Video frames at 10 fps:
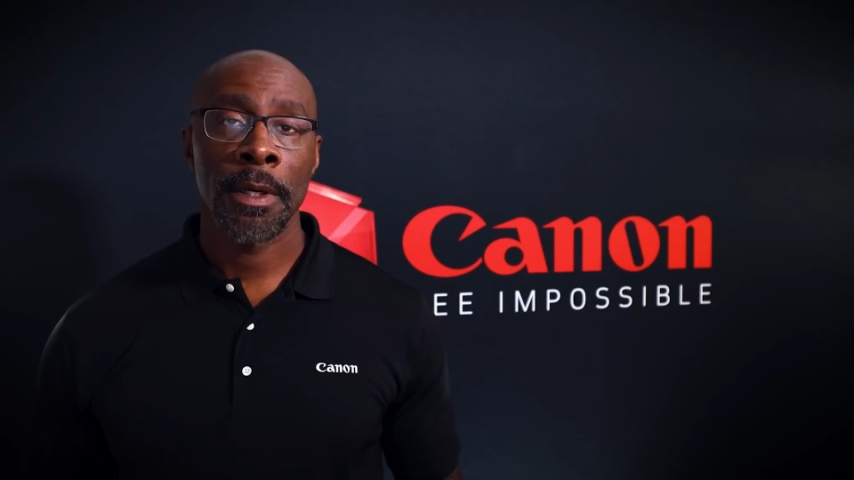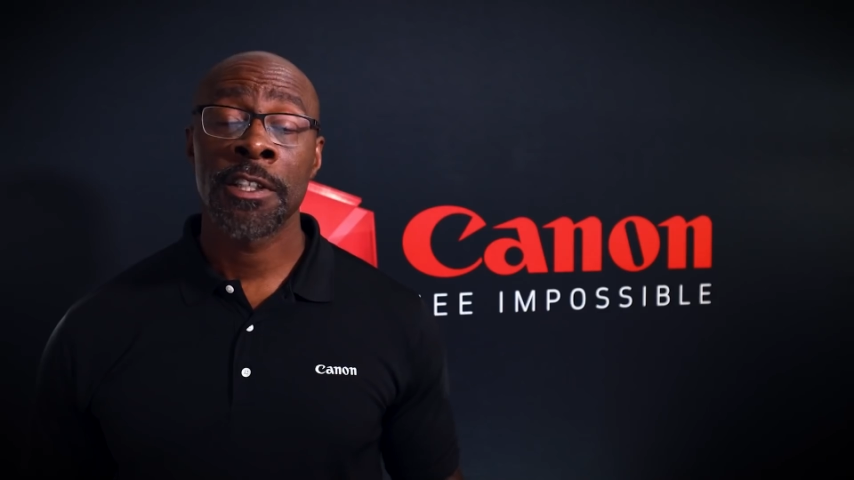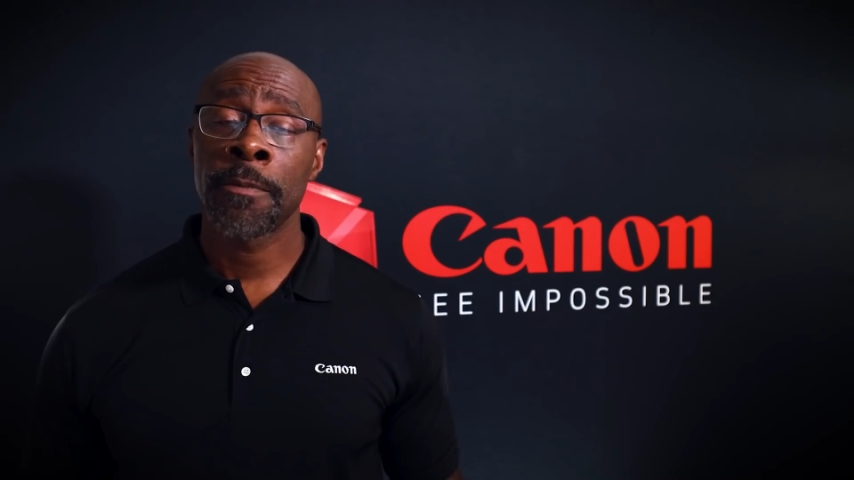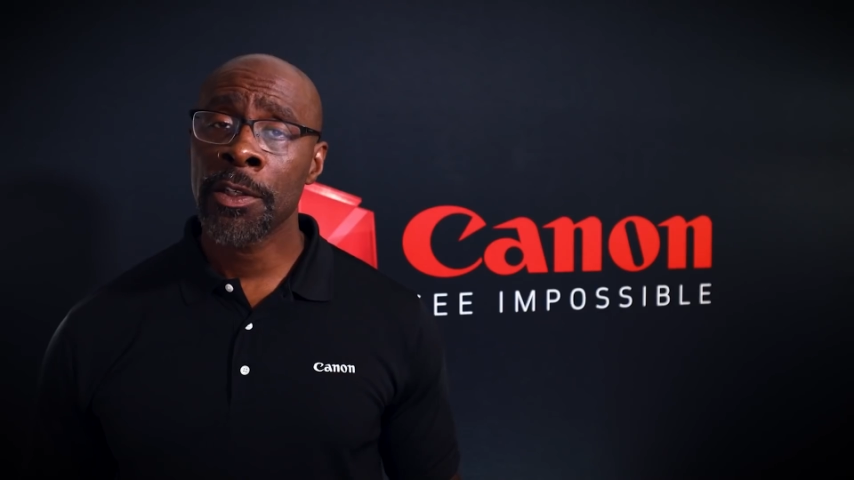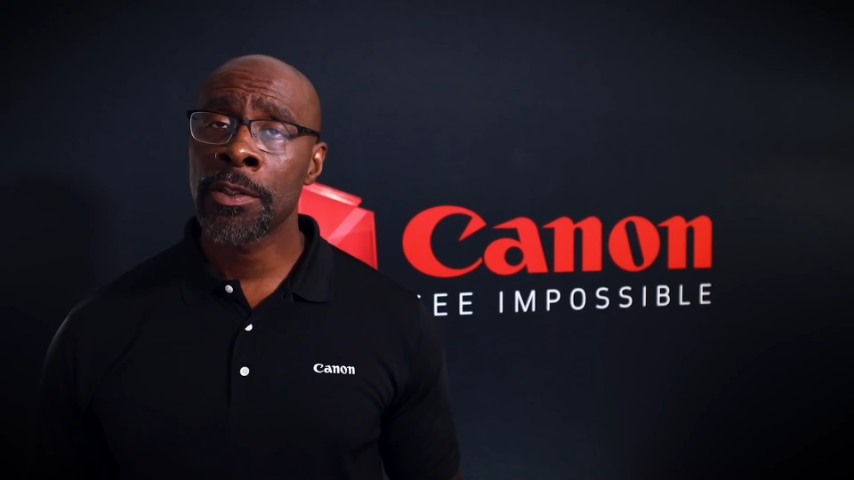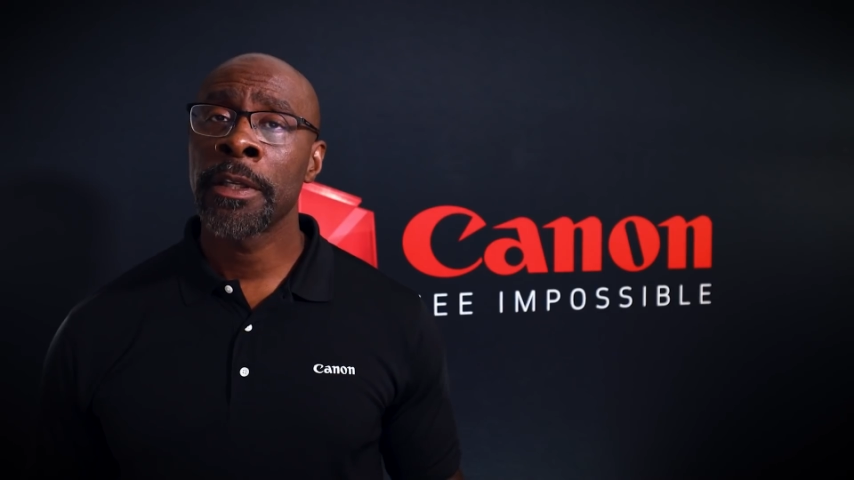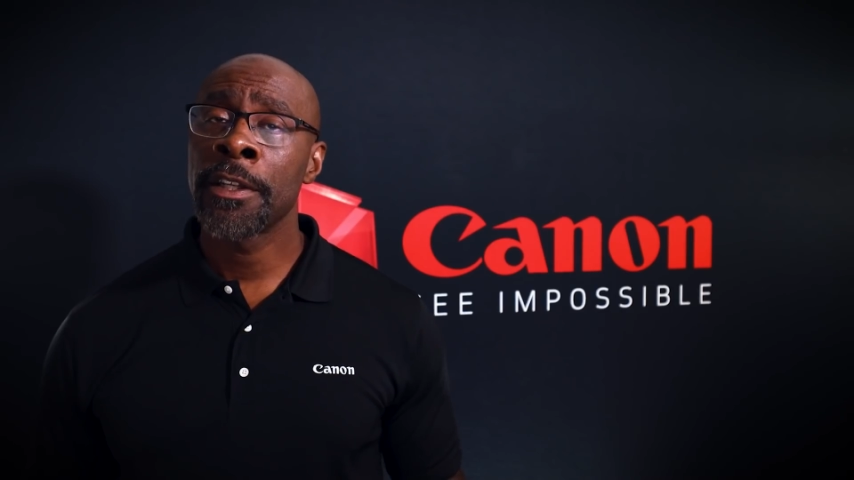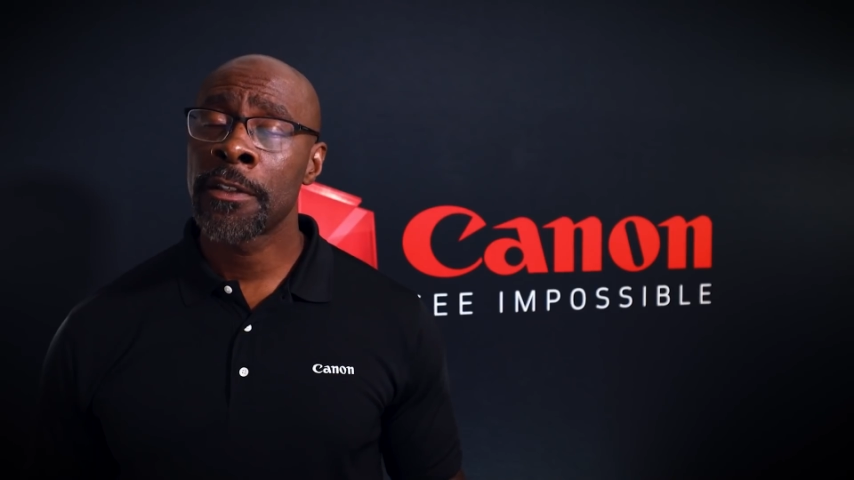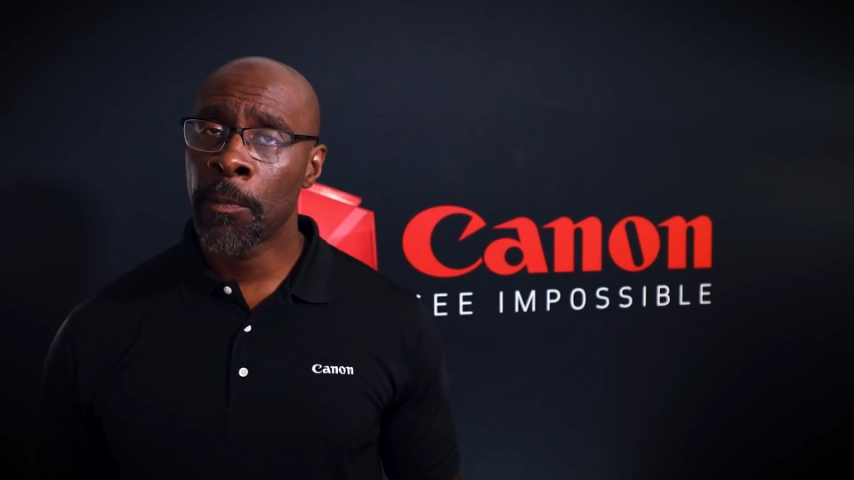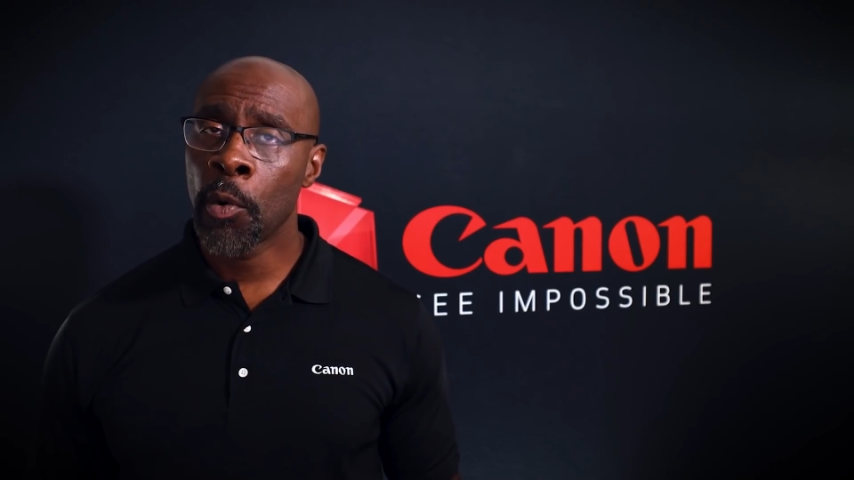especially
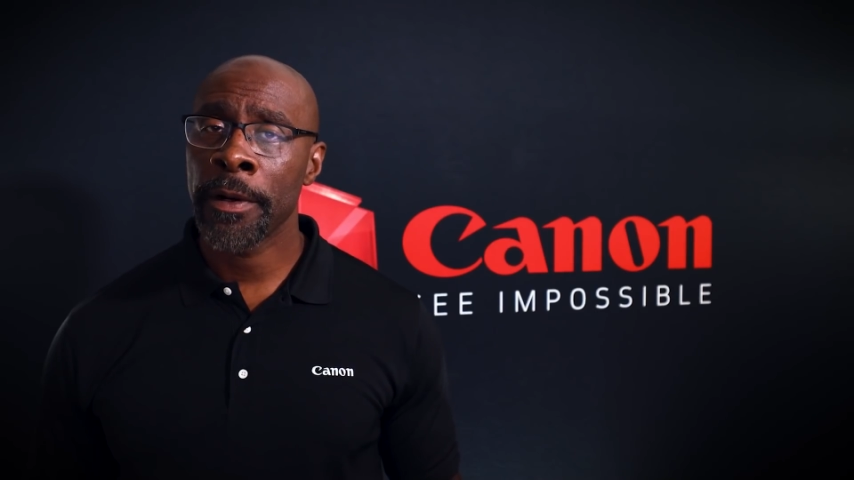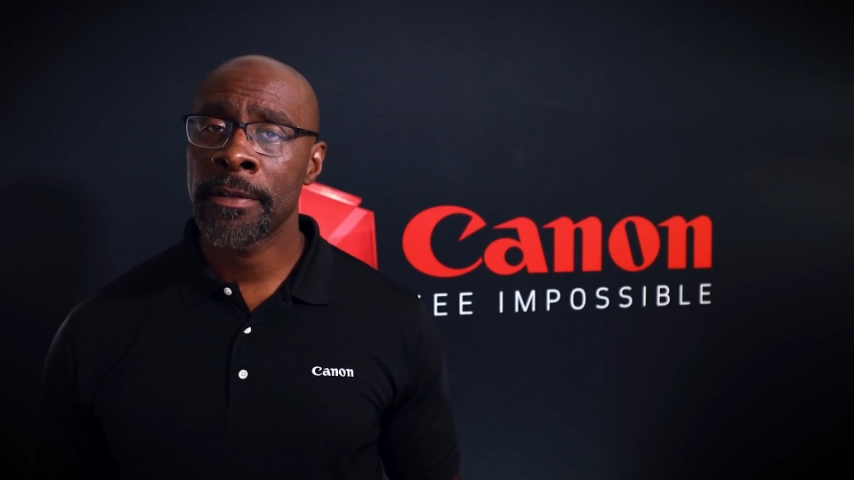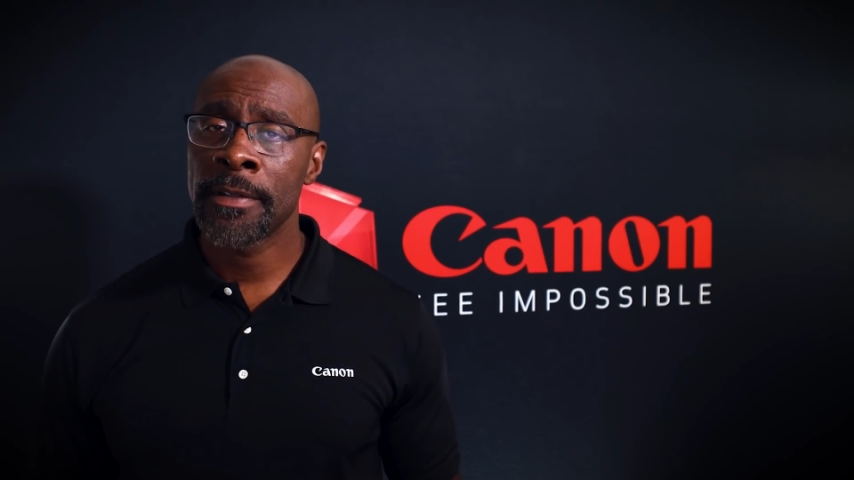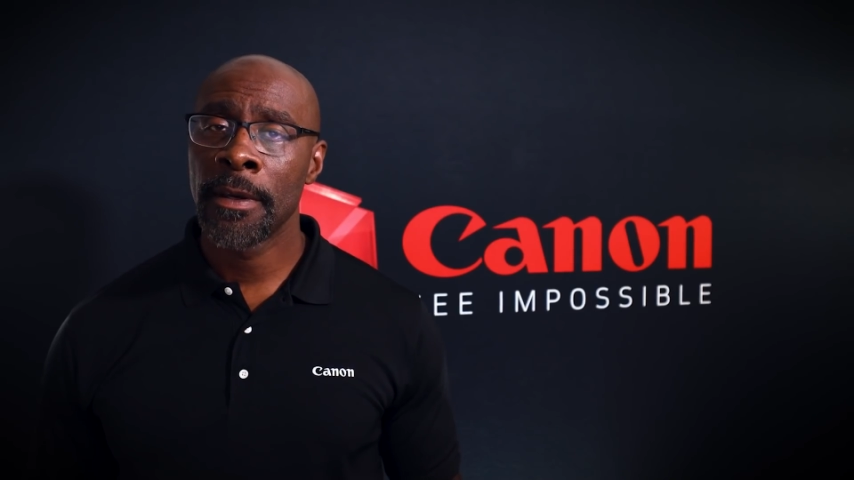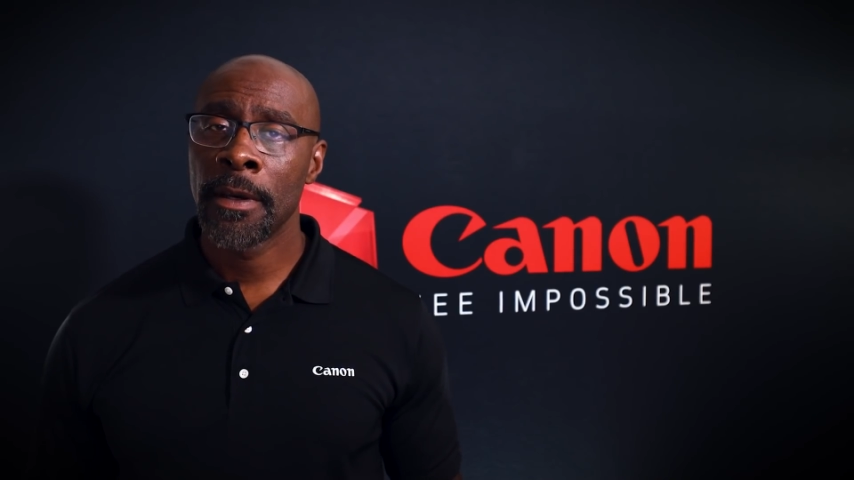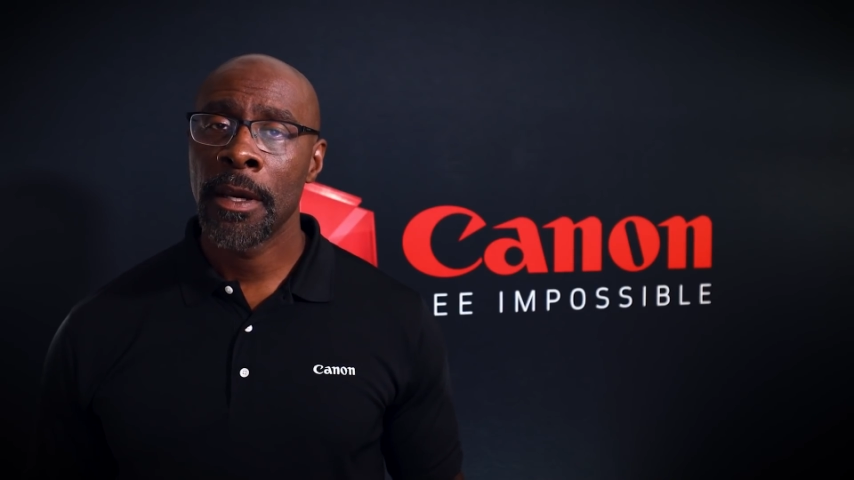in sports,